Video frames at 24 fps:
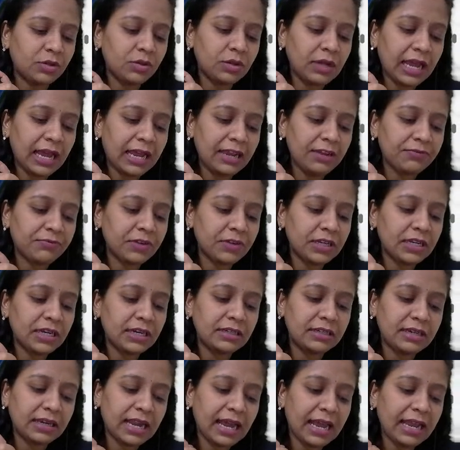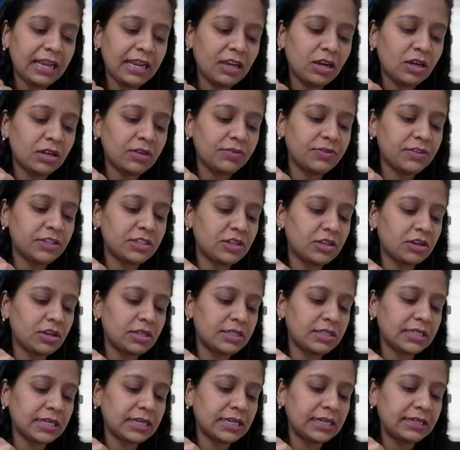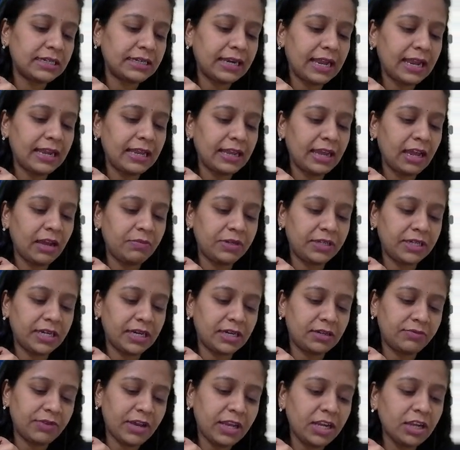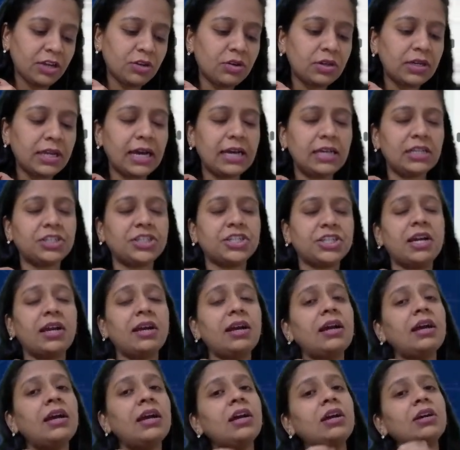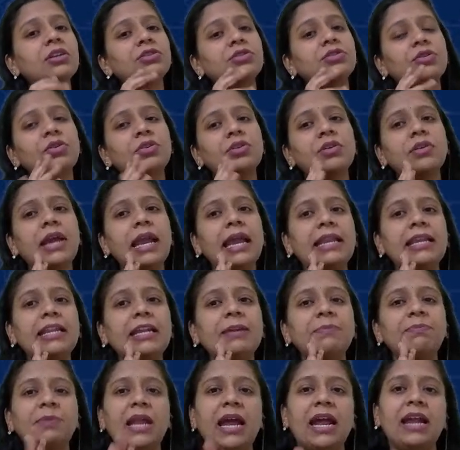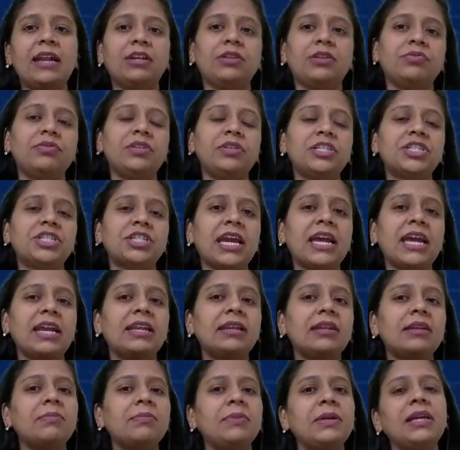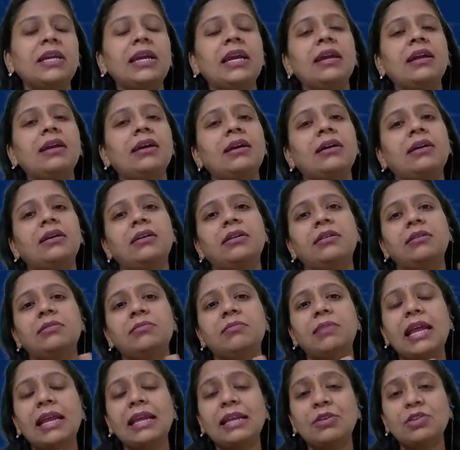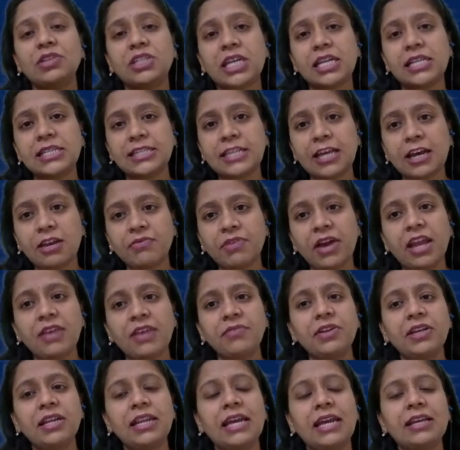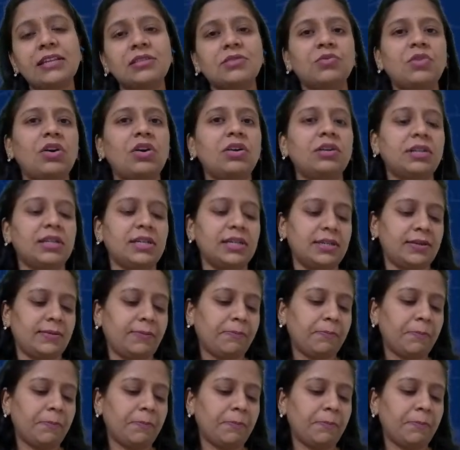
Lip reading: to life in a dry or physiologically dry habitat. Very good, Harsha. So, any plant which can be, like which can survive in less water,